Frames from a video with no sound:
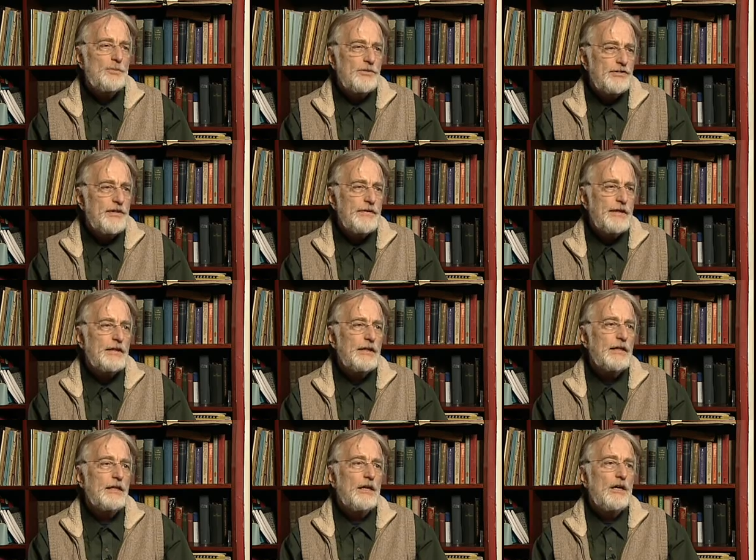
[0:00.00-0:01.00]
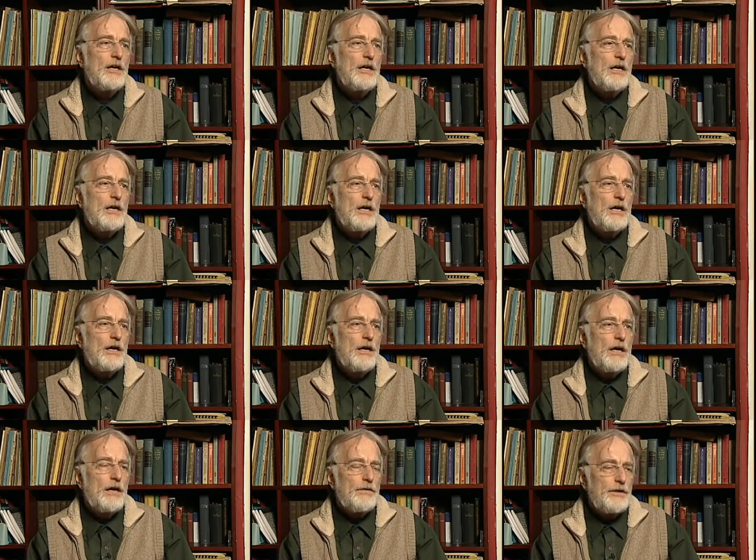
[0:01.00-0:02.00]
specifically
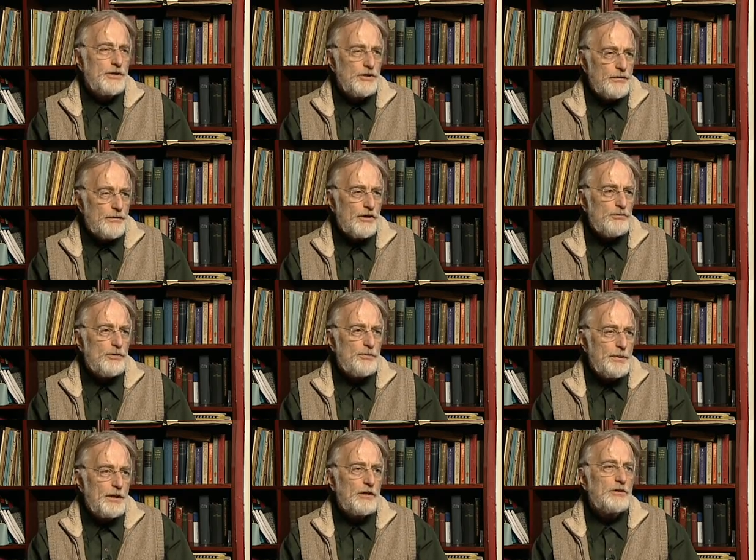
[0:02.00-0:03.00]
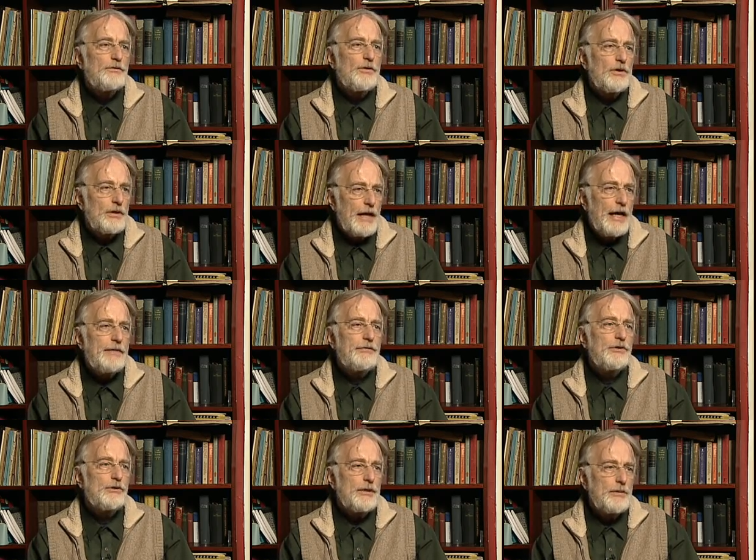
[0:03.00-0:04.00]
the universe was built for life
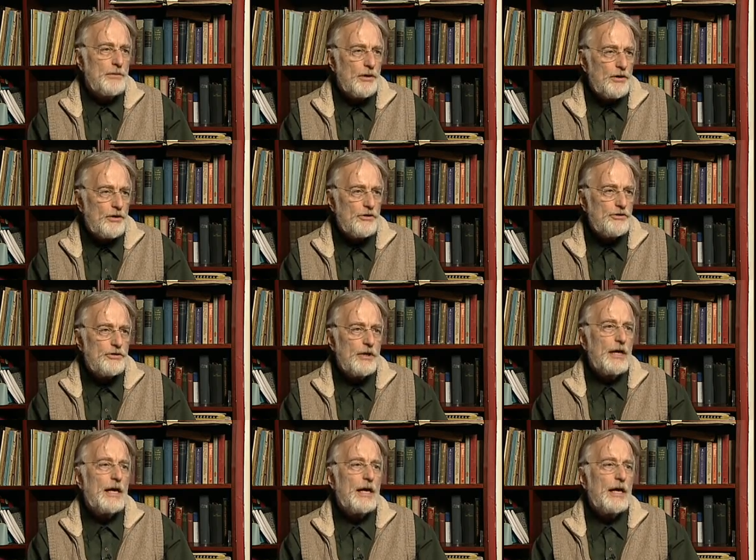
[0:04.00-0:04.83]
to emerge